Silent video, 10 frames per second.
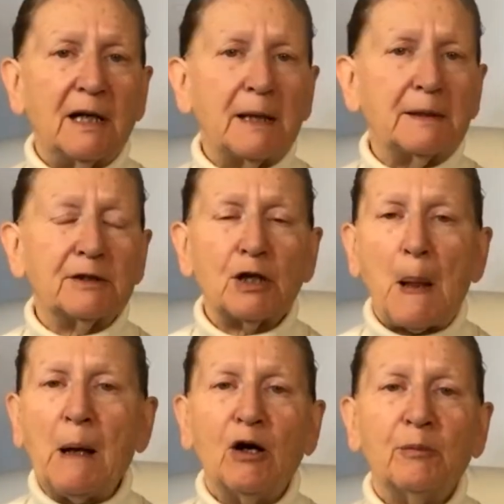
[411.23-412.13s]
and
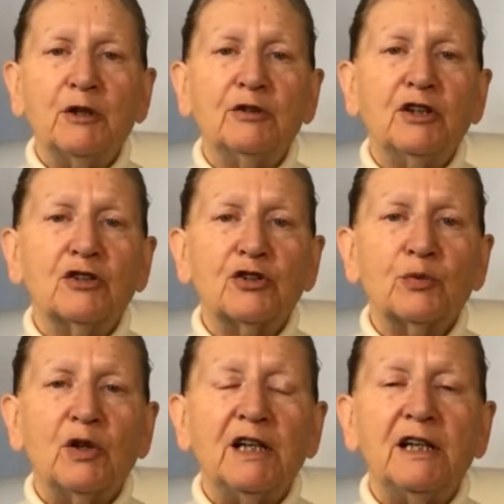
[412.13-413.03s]
harmonious
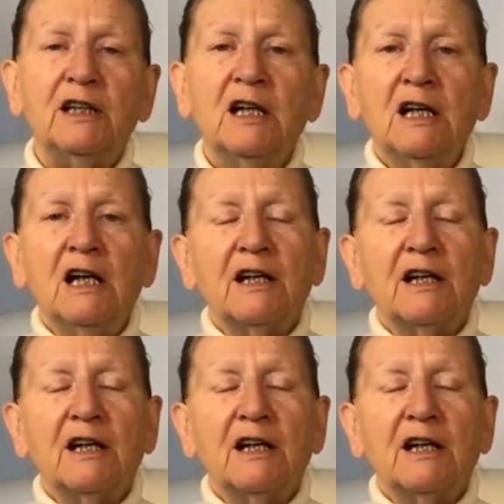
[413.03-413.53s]
way,